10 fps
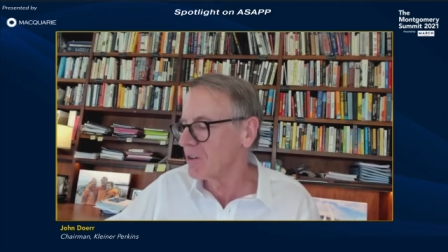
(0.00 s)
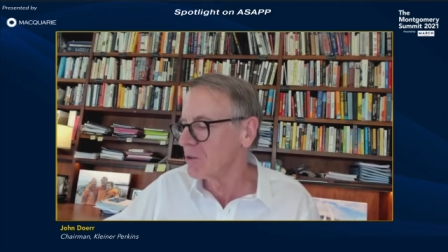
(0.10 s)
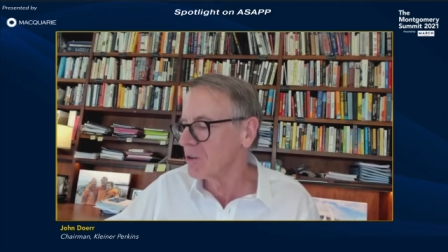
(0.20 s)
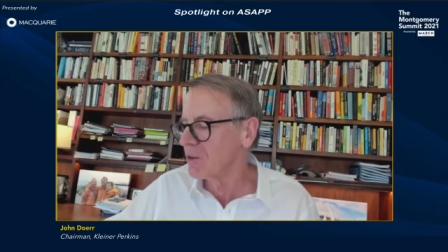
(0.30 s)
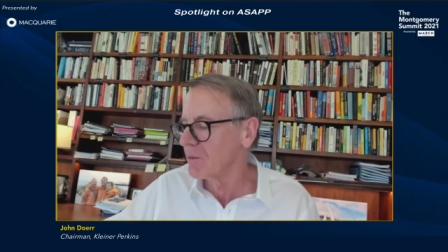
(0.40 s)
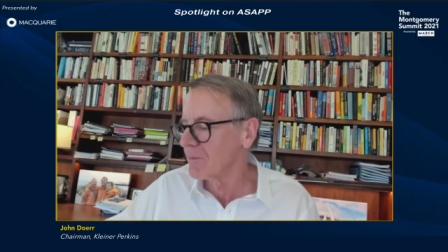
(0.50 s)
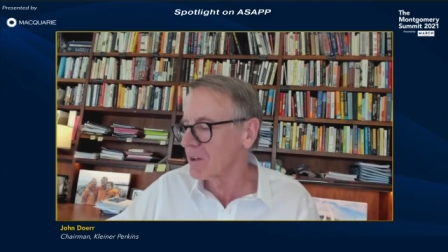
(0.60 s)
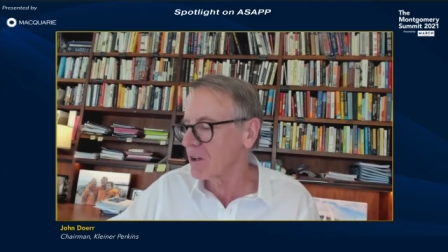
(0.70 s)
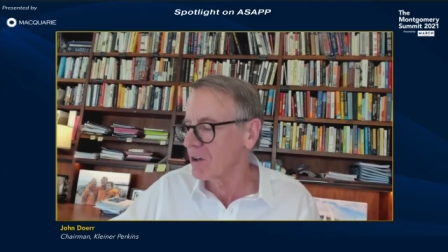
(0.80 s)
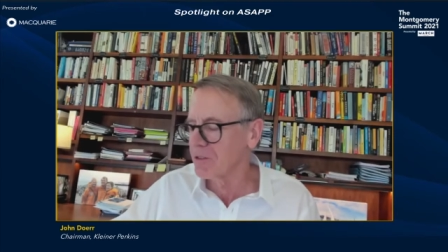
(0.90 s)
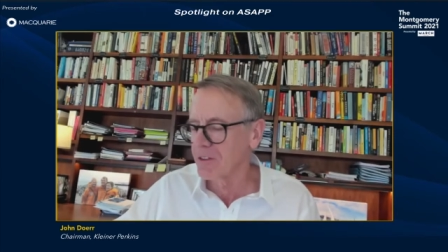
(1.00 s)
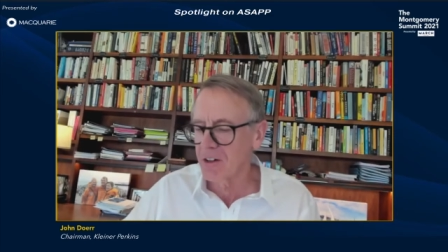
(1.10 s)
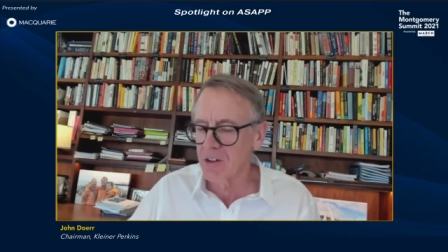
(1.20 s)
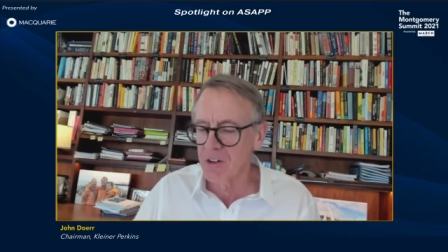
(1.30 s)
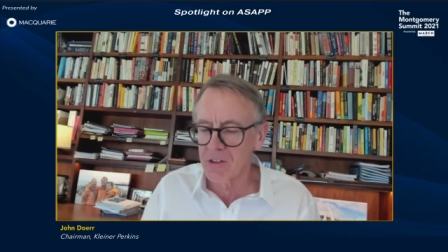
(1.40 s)
Google
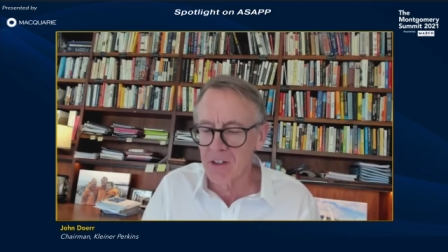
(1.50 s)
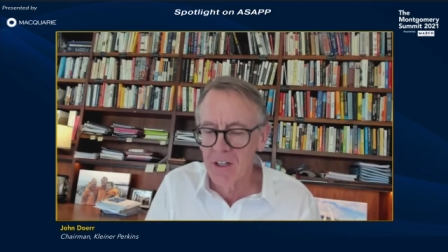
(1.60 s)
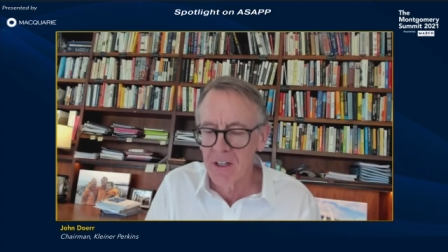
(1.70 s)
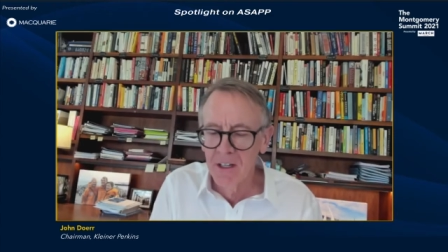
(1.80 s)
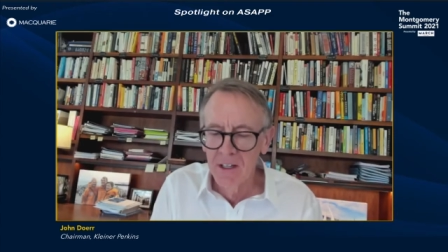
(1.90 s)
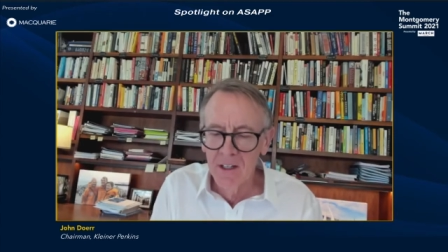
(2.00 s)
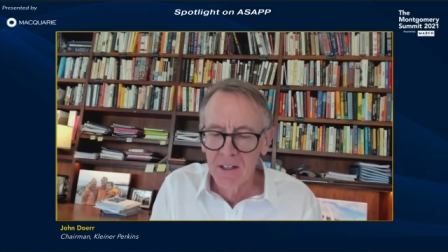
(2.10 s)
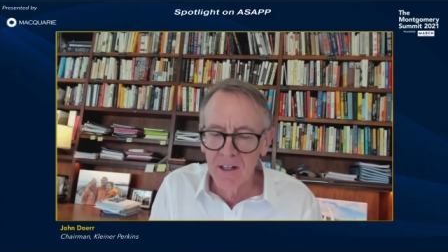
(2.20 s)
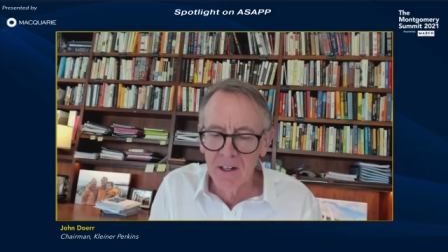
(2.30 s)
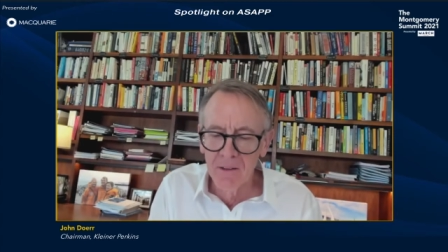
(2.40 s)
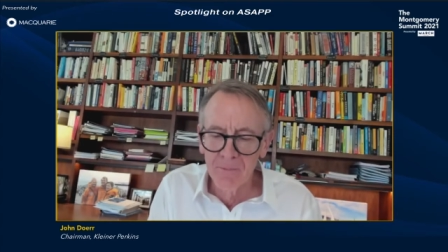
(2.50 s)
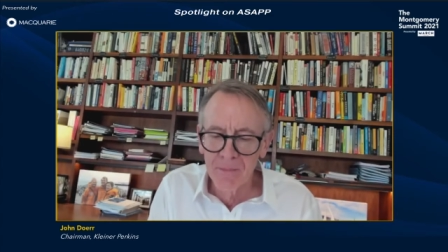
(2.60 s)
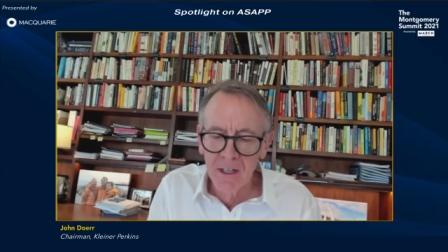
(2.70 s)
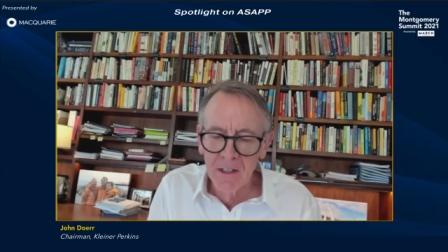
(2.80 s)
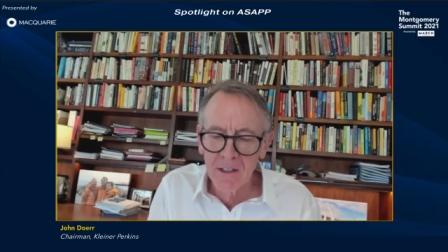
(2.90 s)
co-founders.
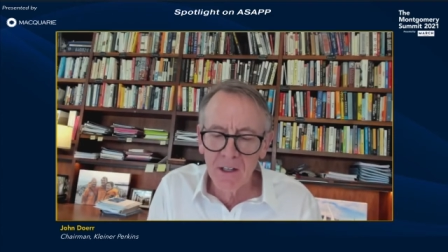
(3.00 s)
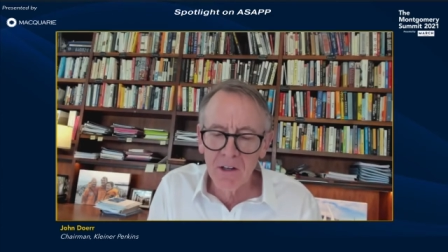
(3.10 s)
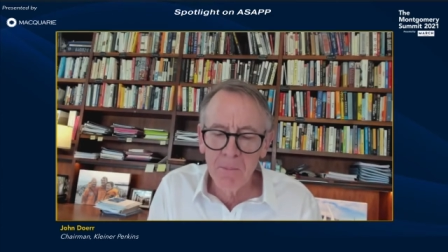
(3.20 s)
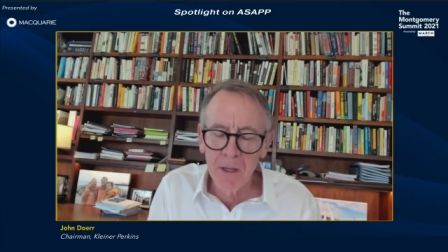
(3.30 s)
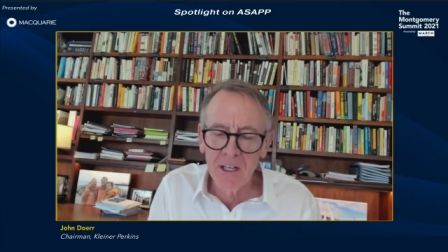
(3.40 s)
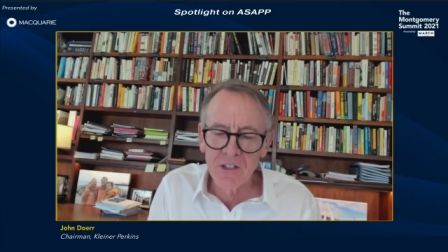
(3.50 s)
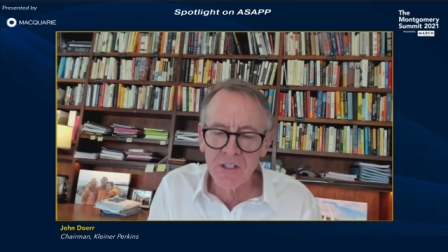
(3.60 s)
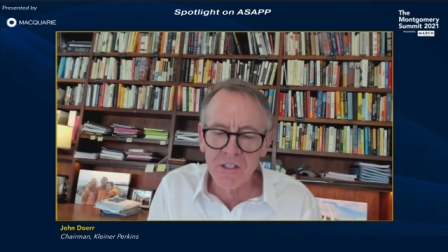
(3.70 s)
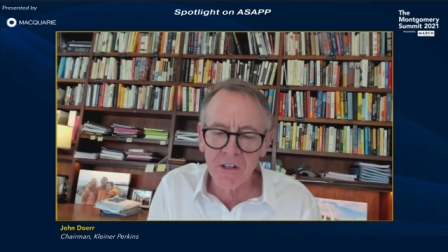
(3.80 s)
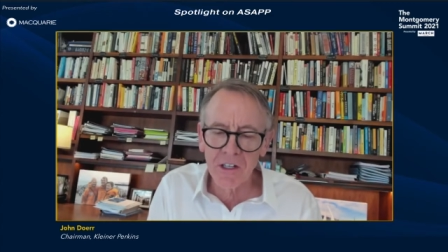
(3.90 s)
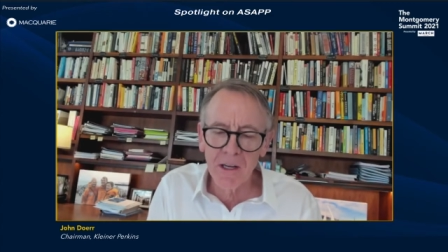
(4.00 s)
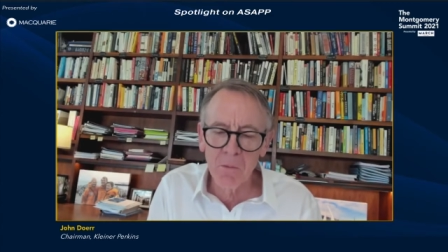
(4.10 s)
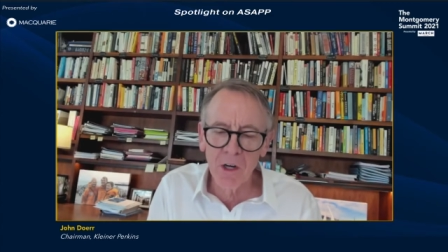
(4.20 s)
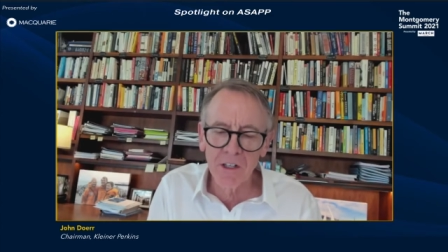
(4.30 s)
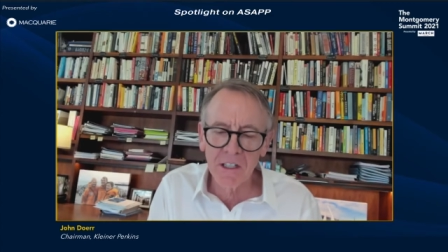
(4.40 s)
Larry Page and Sergey
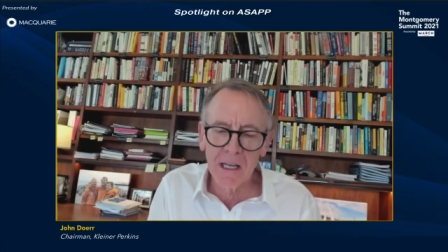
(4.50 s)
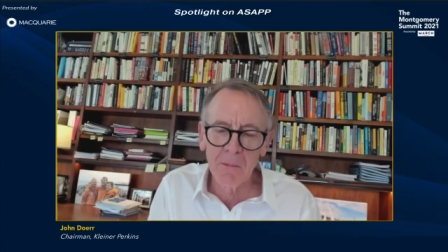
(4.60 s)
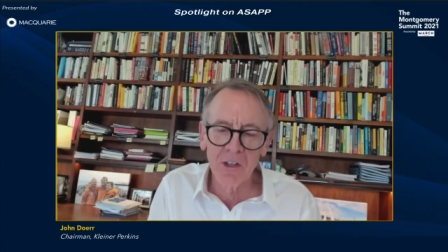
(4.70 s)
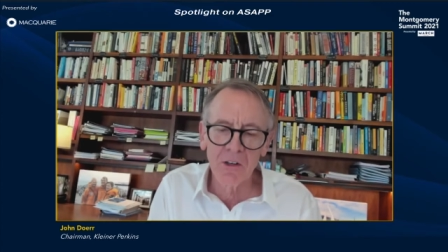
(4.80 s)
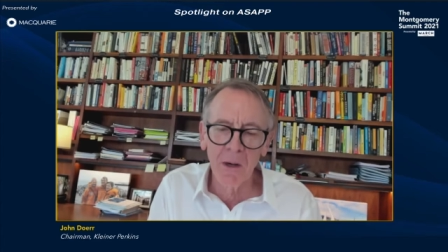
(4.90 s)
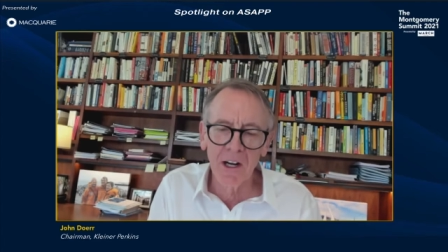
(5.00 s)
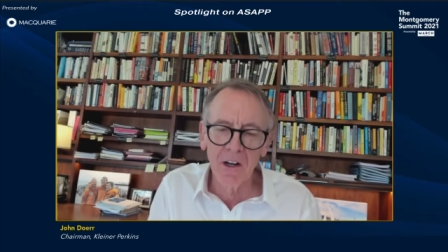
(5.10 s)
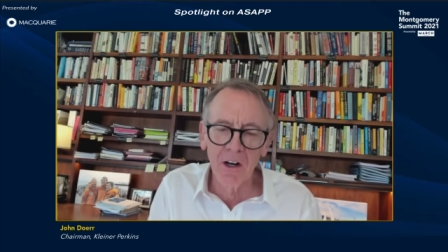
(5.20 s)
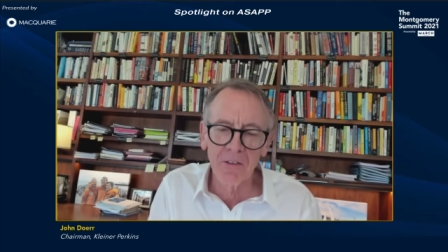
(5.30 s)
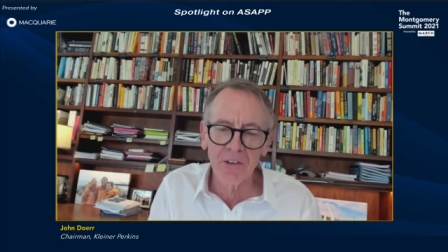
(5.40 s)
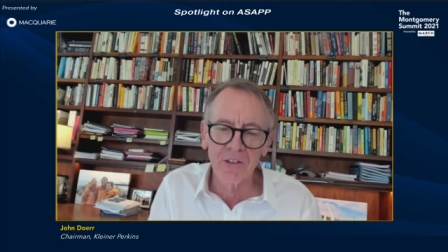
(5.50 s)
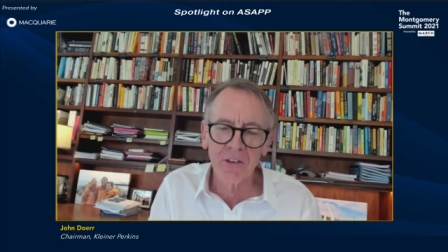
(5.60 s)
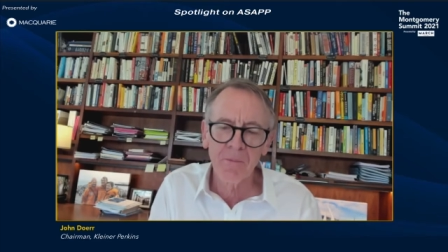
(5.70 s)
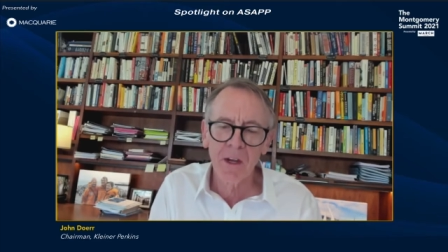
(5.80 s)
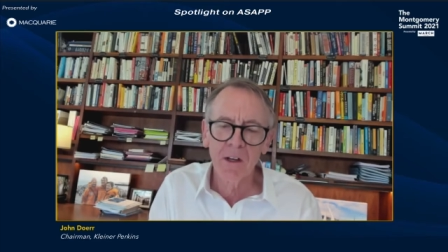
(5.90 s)
Brin came into my office
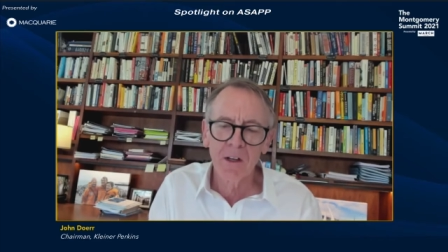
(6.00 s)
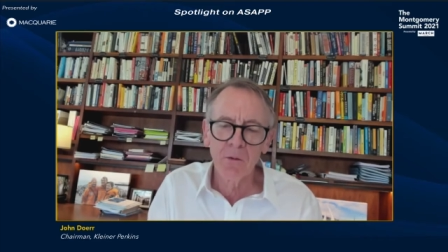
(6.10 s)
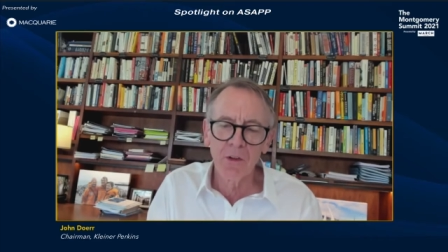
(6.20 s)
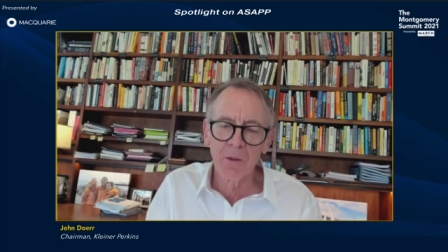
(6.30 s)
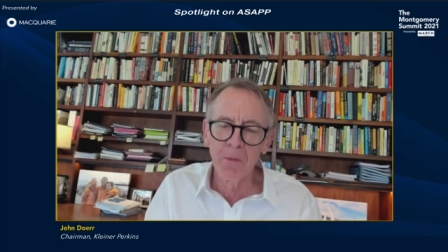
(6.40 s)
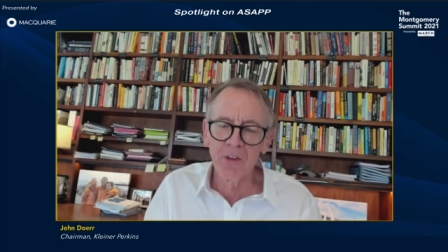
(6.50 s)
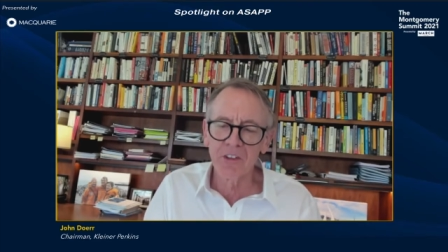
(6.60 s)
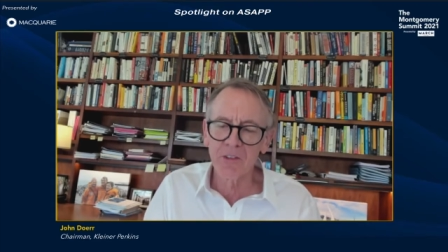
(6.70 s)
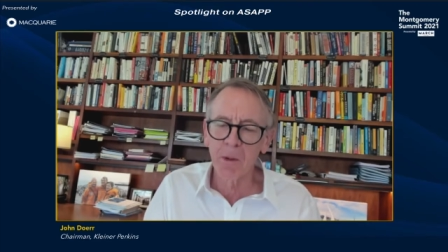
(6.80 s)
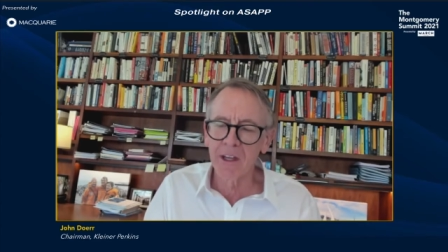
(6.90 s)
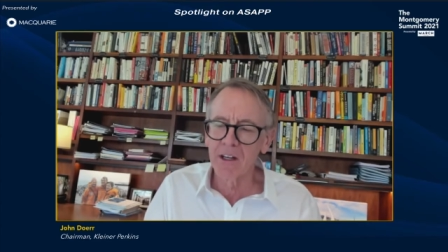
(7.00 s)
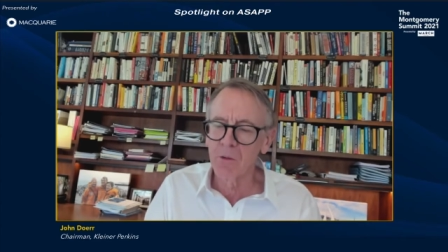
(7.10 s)
with a business plan.